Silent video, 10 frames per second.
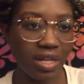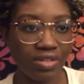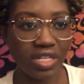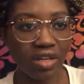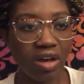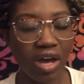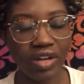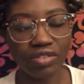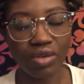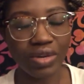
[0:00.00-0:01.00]
I was like, oh,
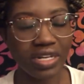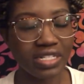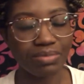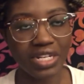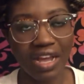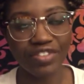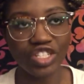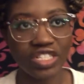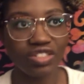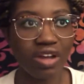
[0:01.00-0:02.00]
I don't know when next I'm going to have a
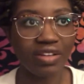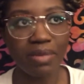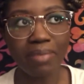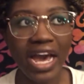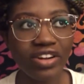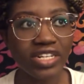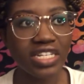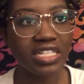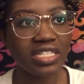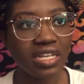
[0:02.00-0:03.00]
chance to go out and get
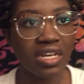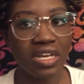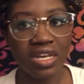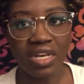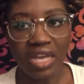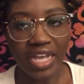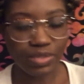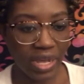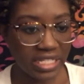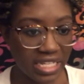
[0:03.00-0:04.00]
batteries,
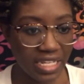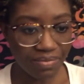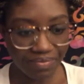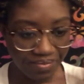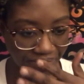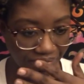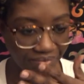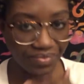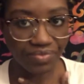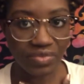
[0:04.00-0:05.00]
XYZ,
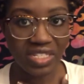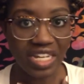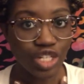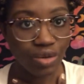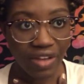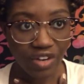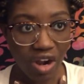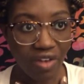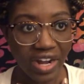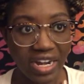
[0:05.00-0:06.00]
because I don't have a
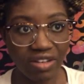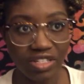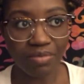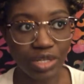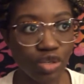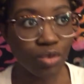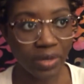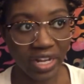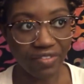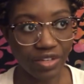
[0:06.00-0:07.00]
car right now, so I've been
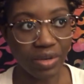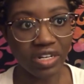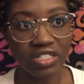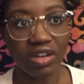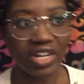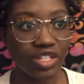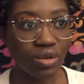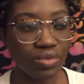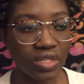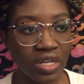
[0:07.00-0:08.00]
Ubering everywhere, so I
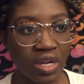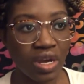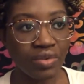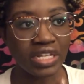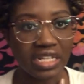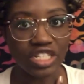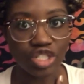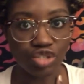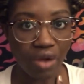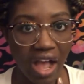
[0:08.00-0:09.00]
don't really like
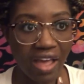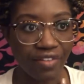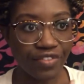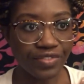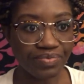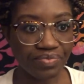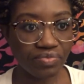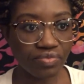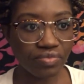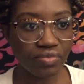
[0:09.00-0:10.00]
to drive.
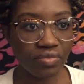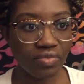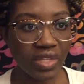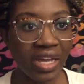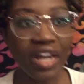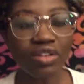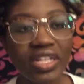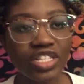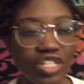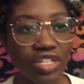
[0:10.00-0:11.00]
Like, I don't
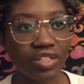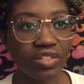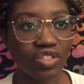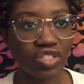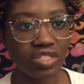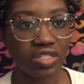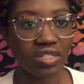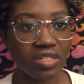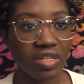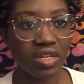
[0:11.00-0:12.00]
like to
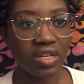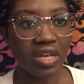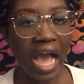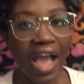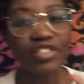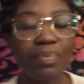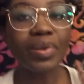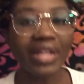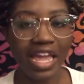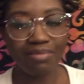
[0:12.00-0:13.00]
just have to
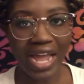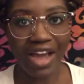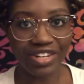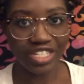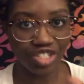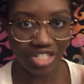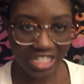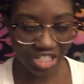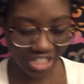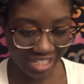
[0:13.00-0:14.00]
plan my outing
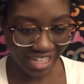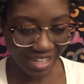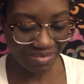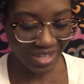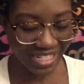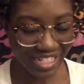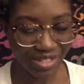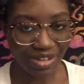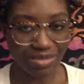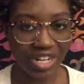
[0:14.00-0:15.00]
strategically,
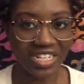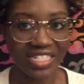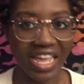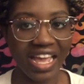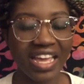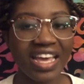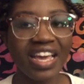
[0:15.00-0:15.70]
basically is what I'm trying to say.